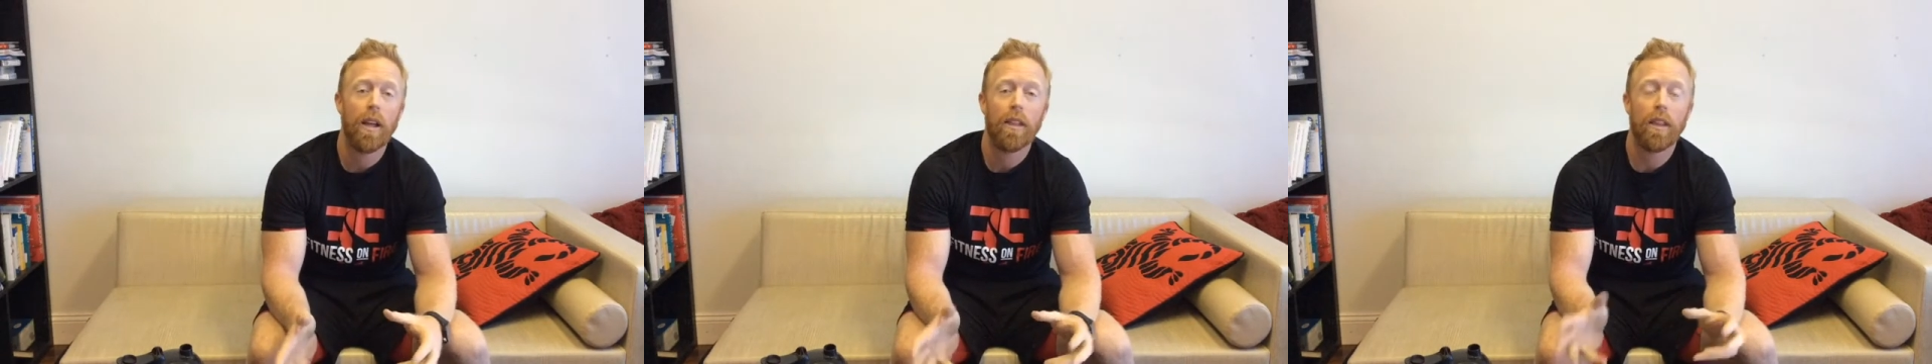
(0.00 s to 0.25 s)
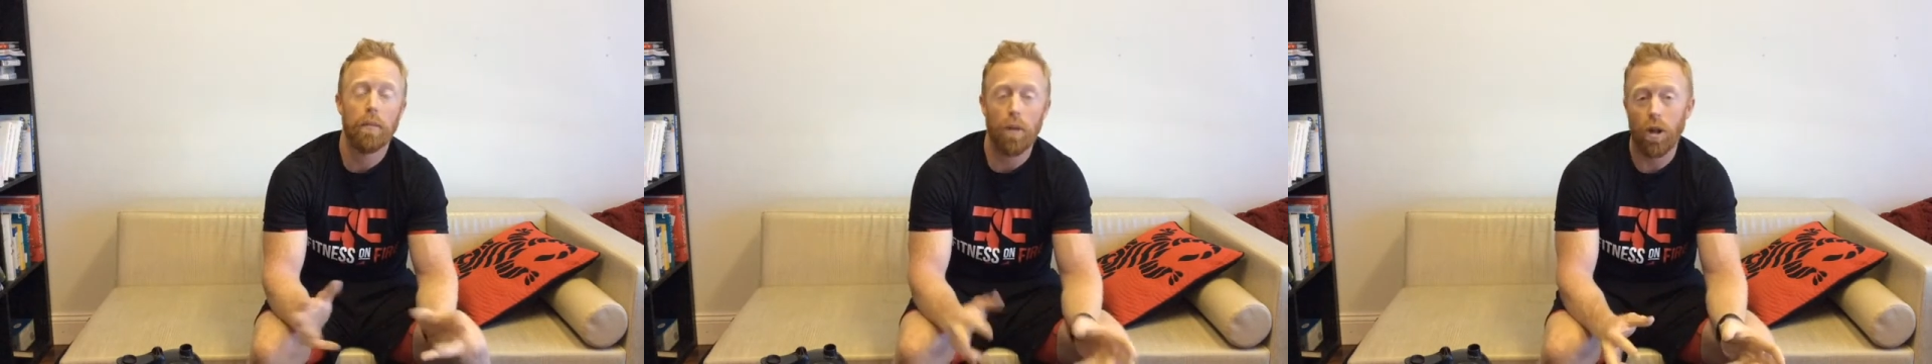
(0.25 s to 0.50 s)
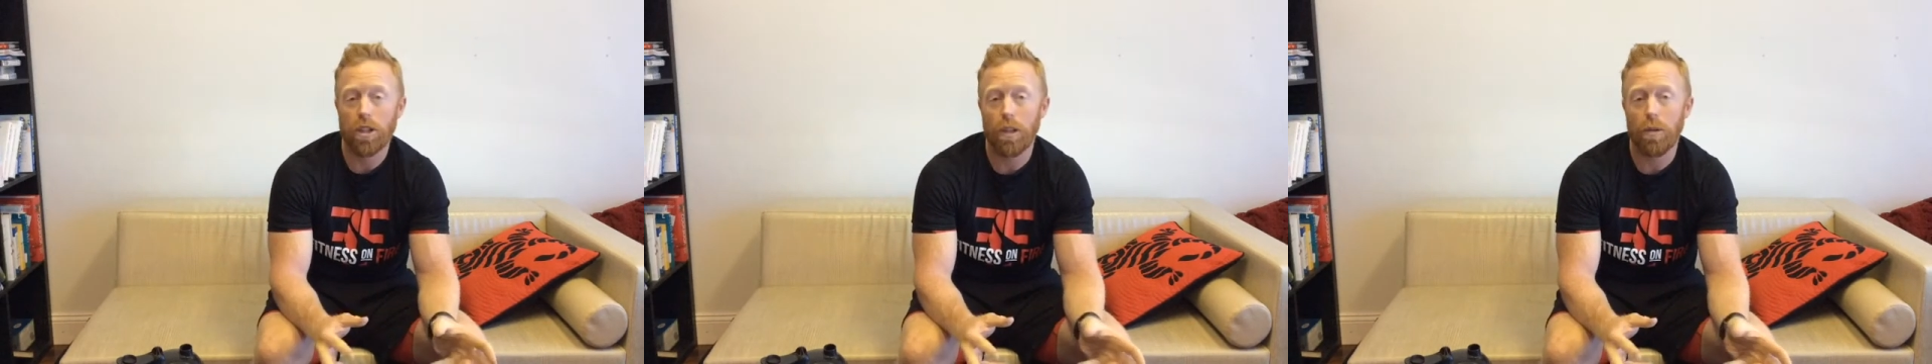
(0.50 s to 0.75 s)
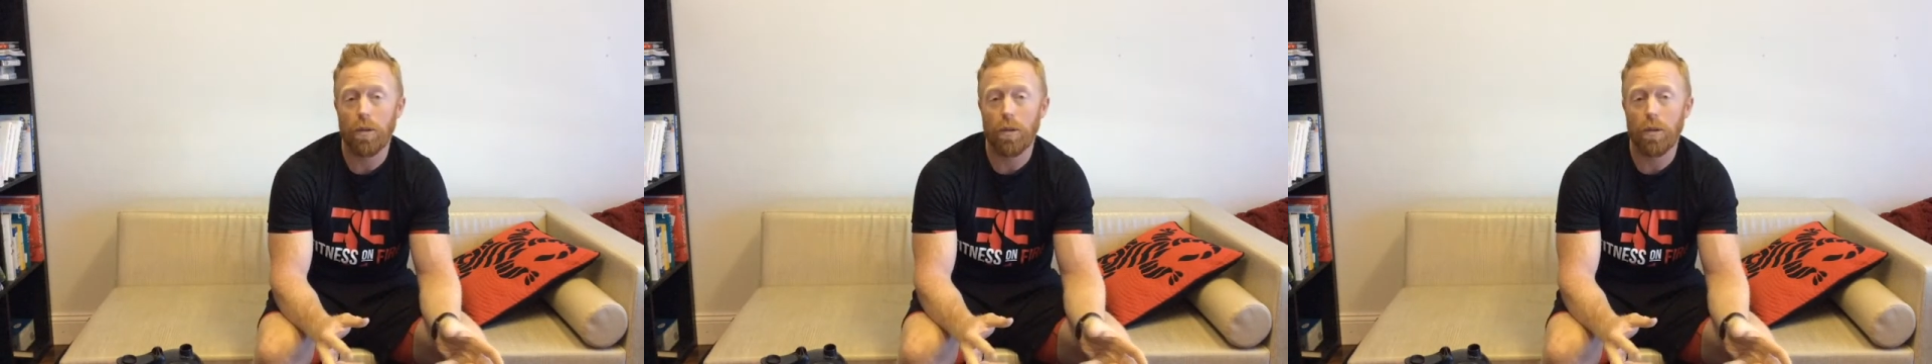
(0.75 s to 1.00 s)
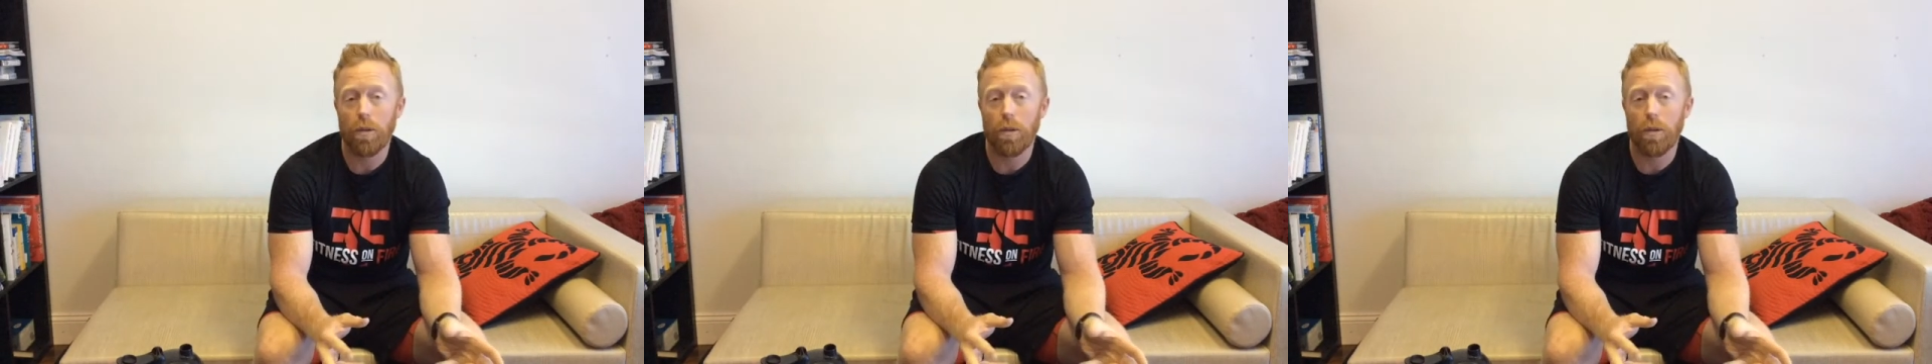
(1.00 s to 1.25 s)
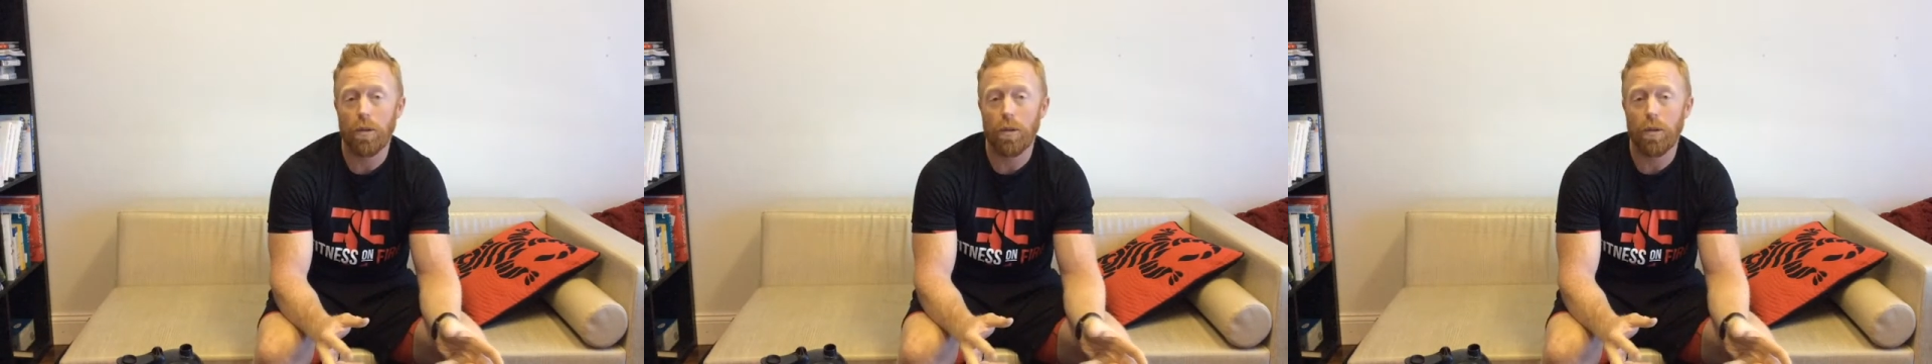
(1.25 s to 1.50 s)
the multi-rig,
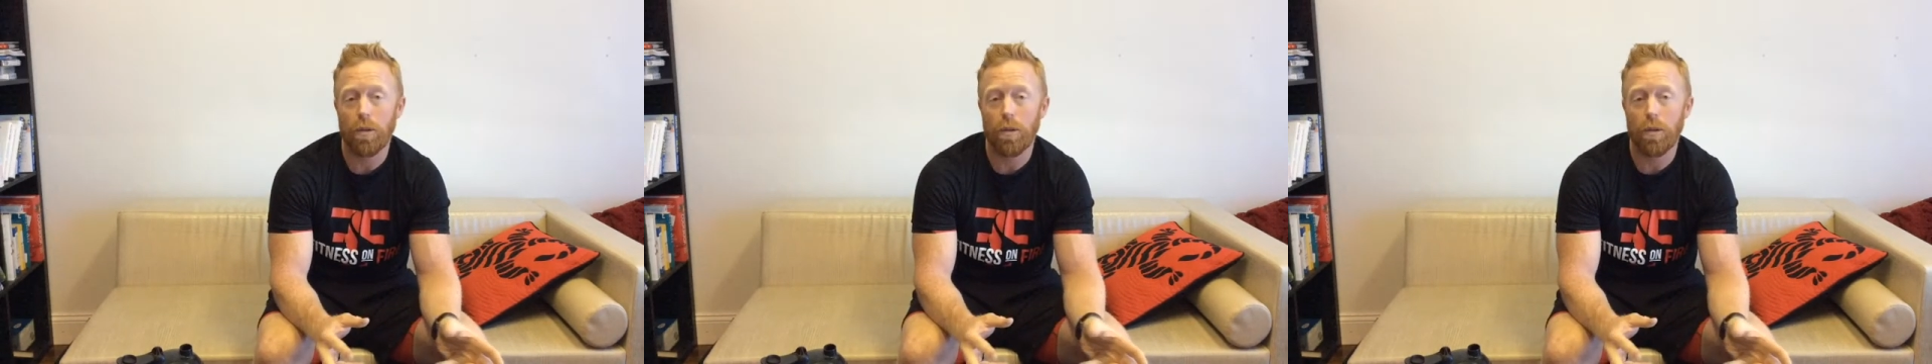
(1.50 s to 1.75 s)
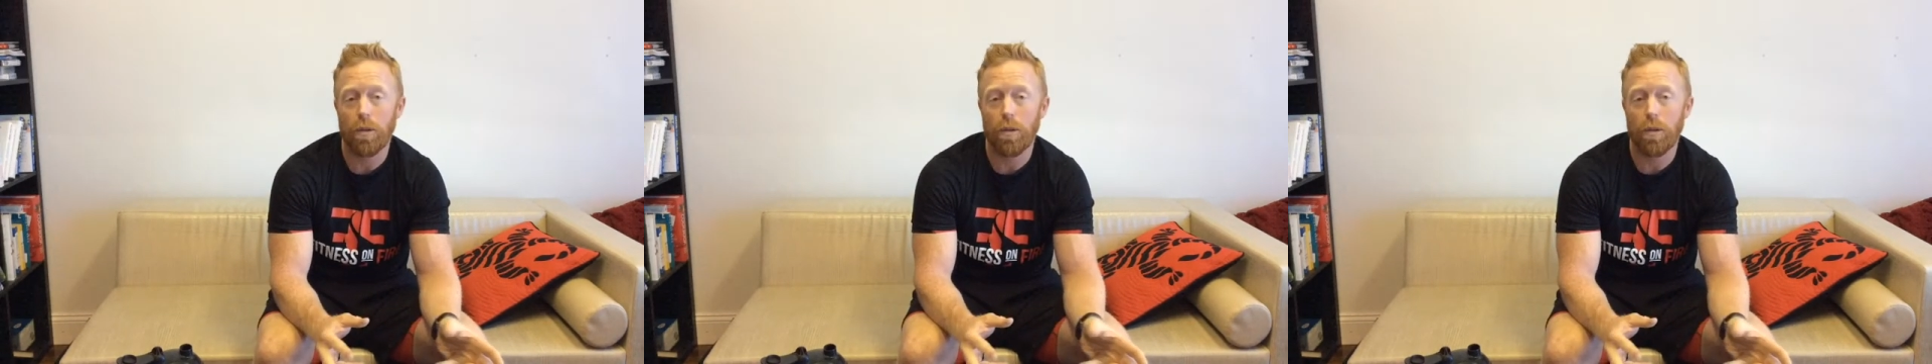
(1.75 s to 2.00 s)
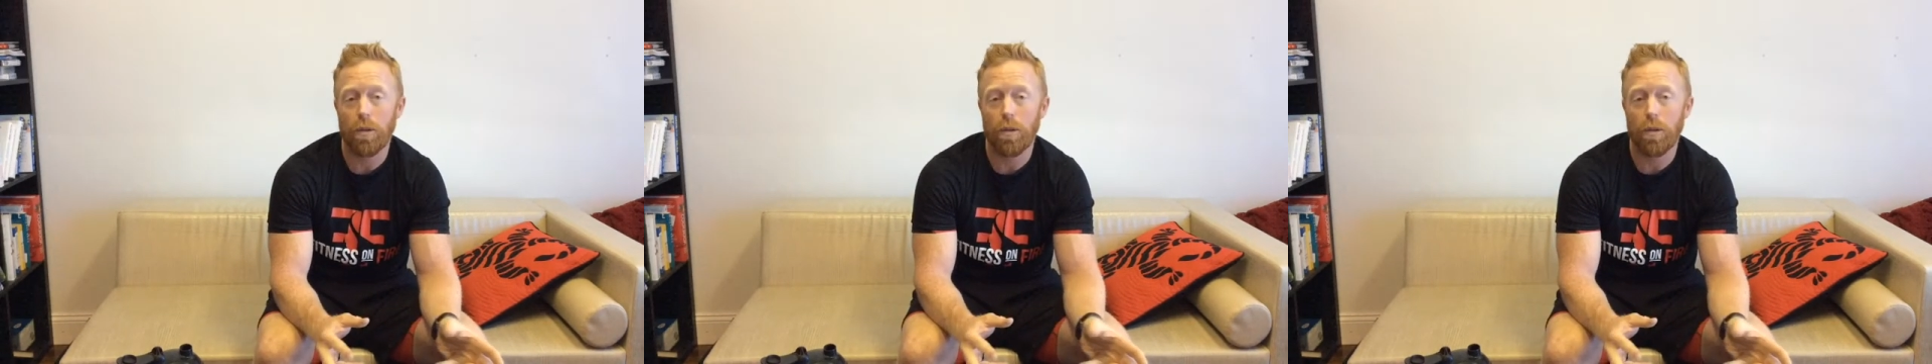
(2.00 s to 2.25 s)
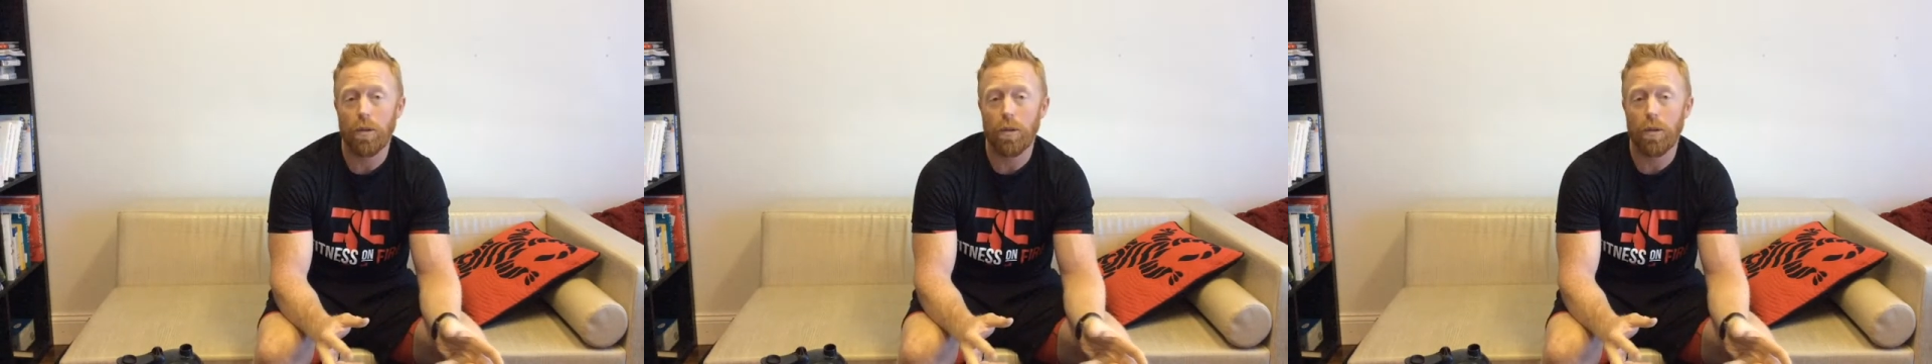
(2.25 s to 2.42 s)
and the